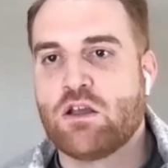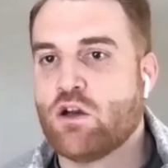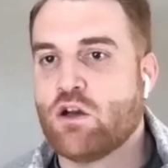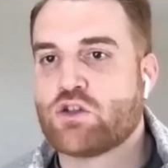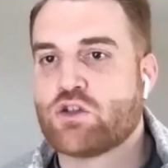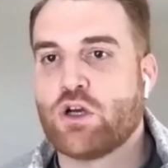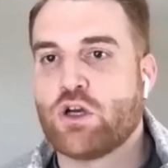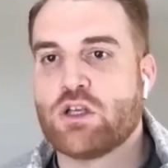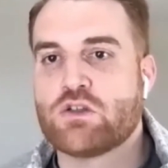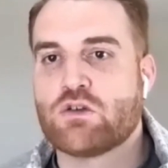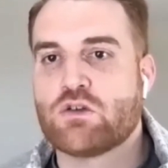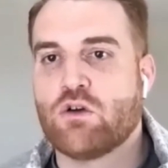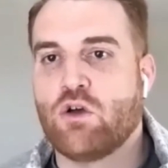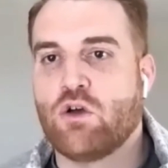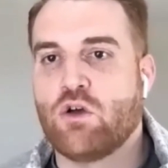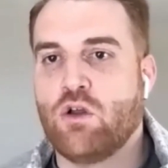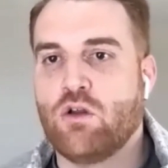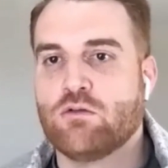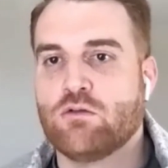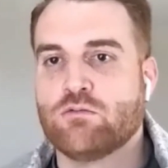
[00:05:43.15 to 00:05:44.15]

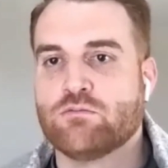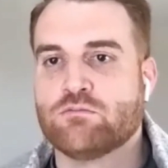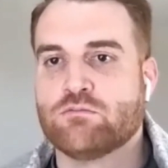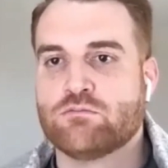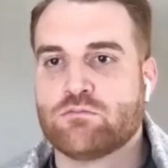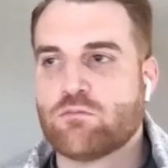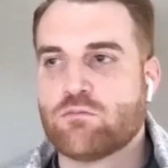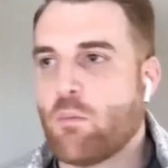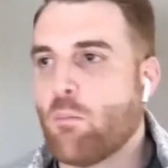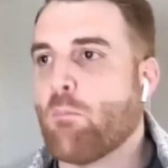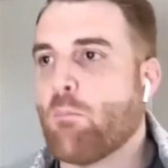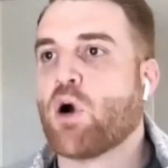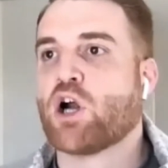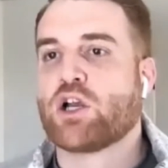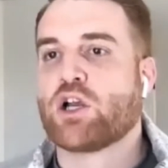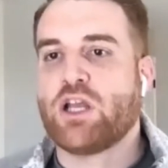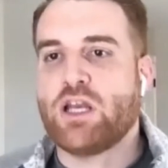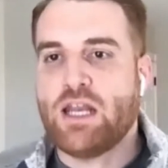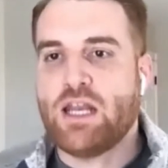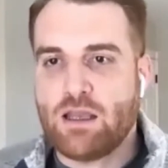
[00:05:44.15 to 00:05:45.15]
traditional
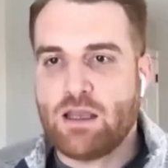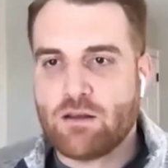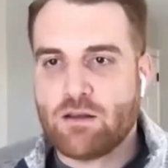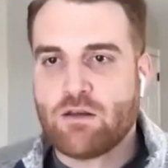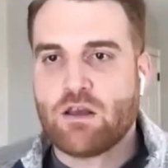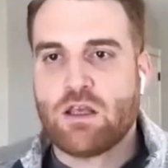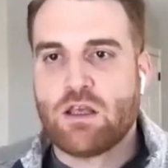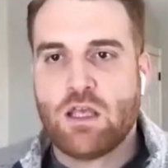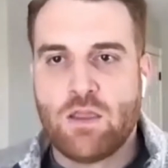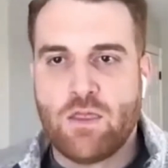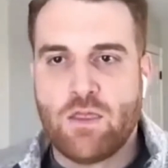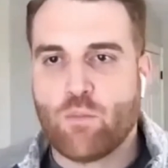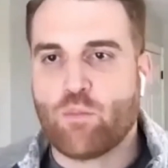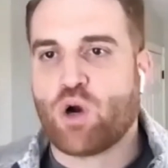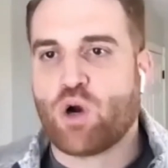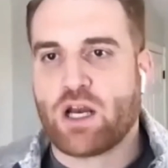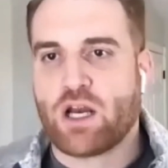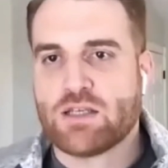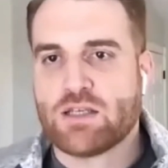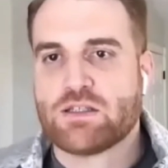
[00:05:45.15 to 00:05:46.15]
marketing in the
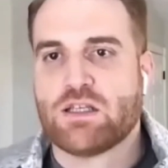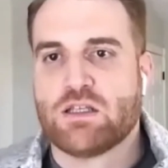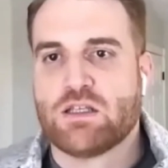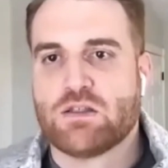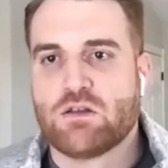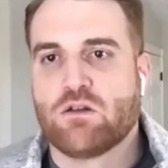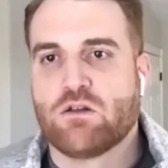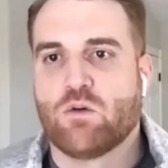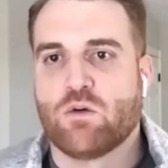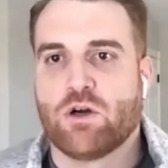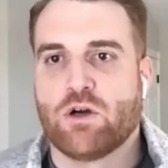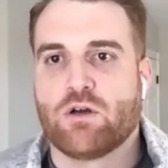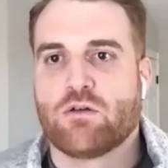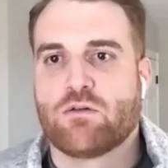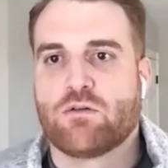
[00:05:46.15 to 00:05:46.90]
broadest sense of the word?